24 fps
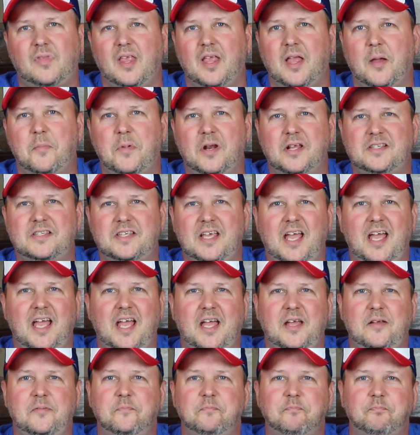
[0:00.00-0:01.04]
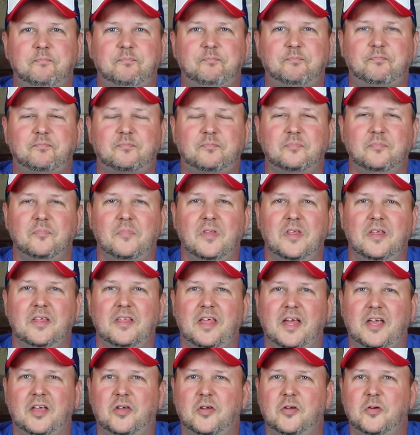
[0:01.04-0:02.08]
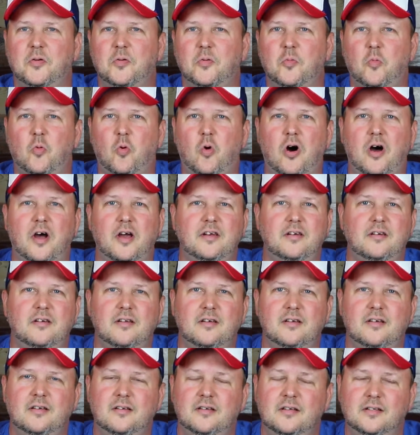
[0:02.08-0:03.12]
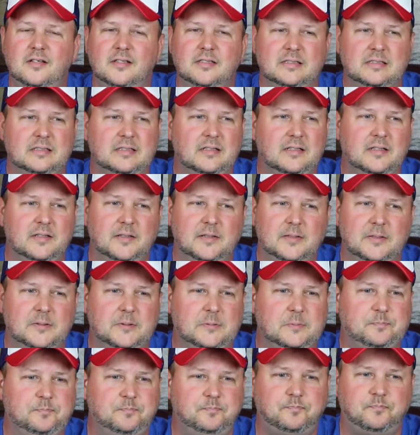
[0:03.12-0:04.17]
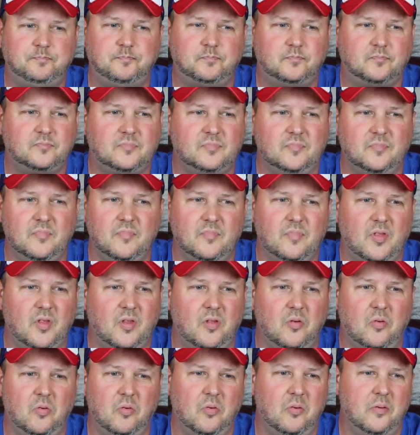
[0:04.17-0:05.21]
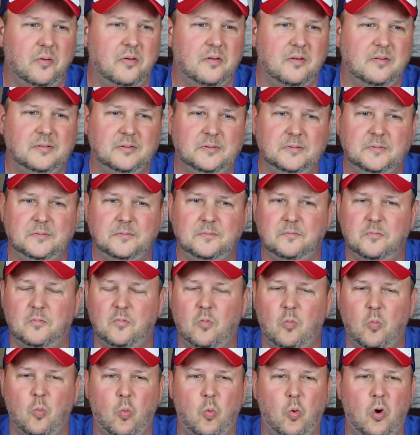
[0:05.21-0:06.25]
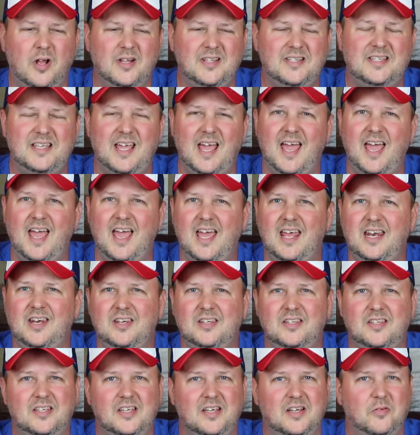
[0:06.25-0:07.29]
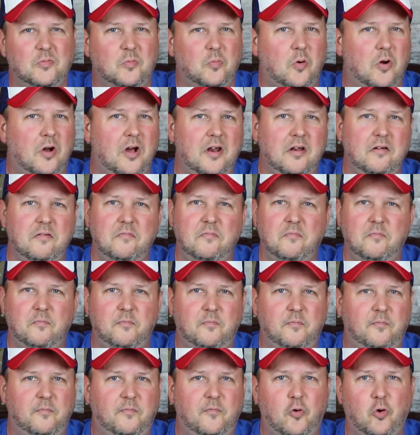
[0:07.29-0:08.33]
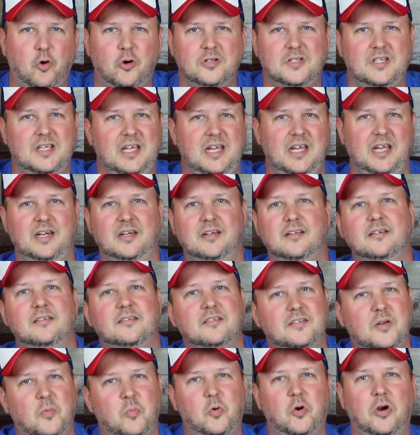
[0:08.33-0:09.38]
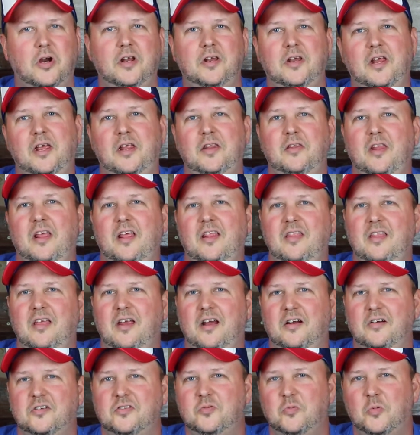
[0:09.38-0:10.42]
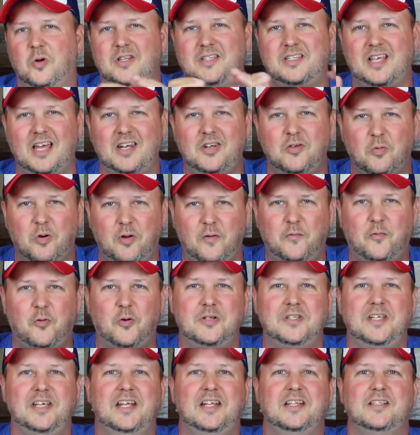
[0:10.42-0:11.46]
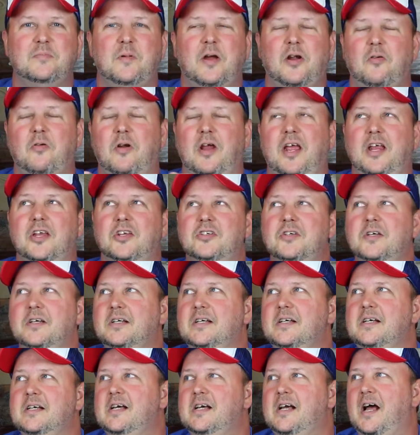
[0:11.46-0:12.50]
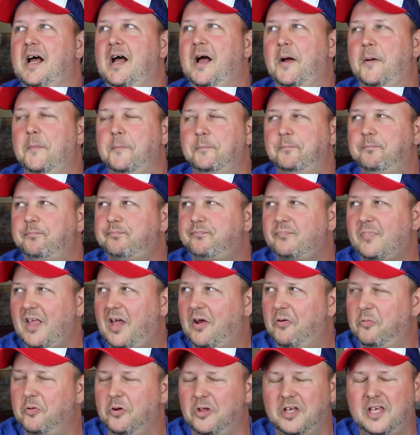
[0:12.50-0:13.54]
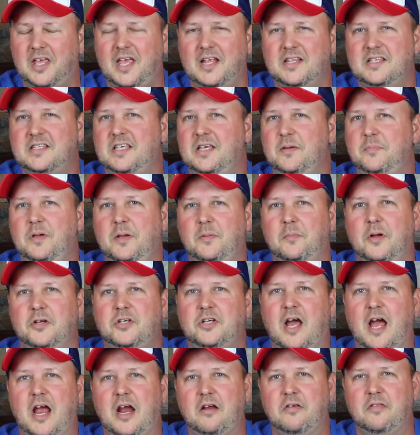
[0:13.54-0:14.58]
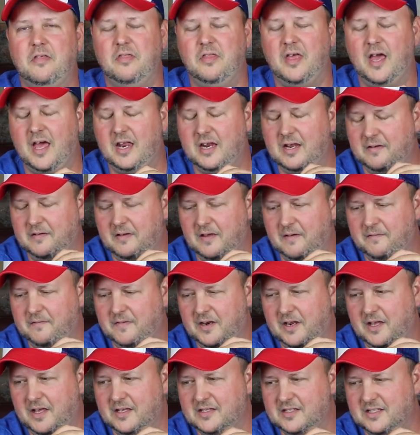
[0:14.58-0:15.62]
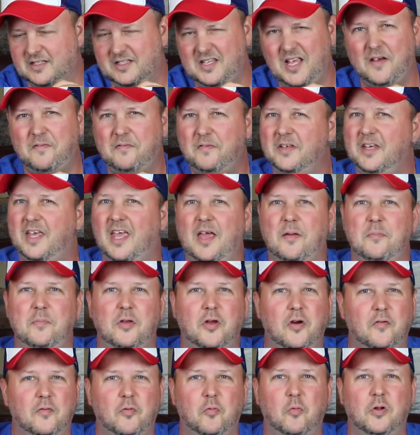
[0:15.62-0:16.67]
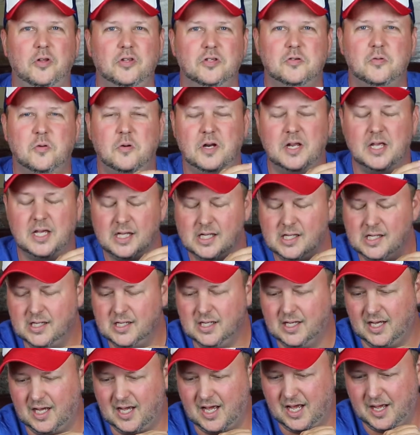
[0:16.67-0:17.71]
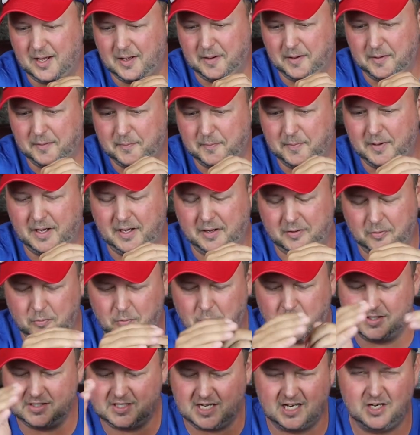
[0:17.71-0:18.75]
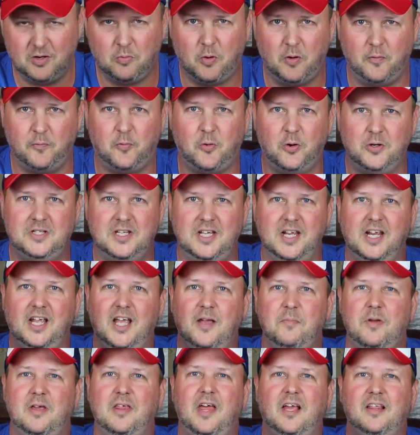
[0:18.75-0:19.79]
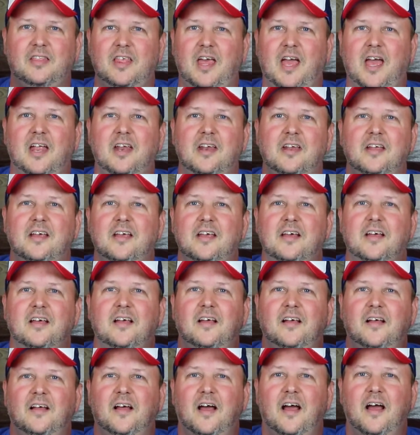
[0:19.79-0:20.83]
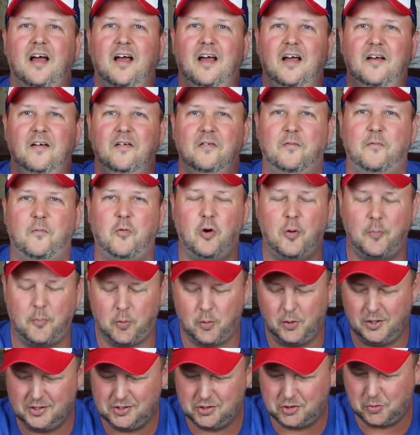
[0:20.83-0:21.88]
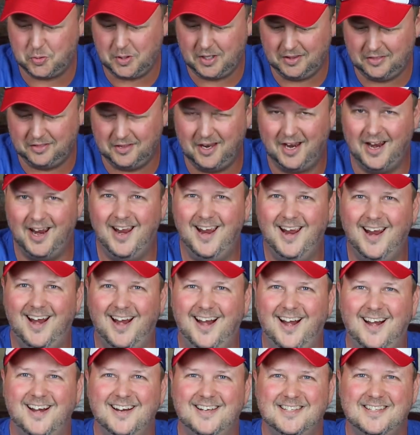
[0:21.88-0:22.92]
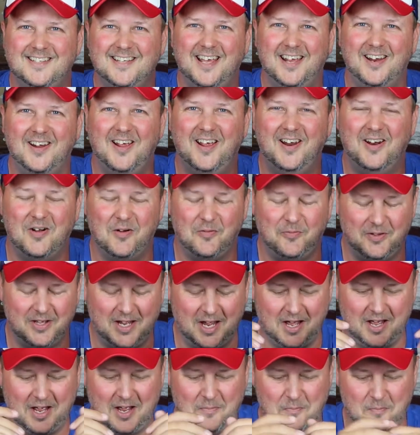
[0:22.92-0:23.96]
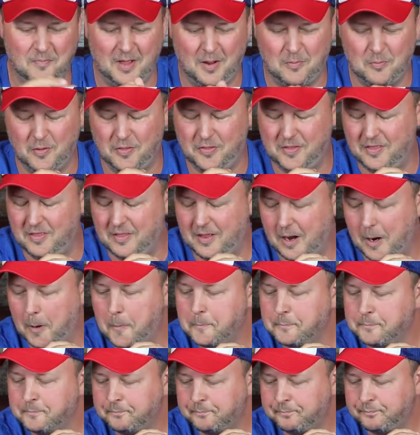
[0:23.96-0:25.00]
I'm gonna say like 110 to 114, somewhere in there. So 110 to 114 is my range. I really can't see it being much higher than that. If it is, definitely can't be over 120. But 110 to 114, give me like that 4-point swing there, and hopefully I'm within there.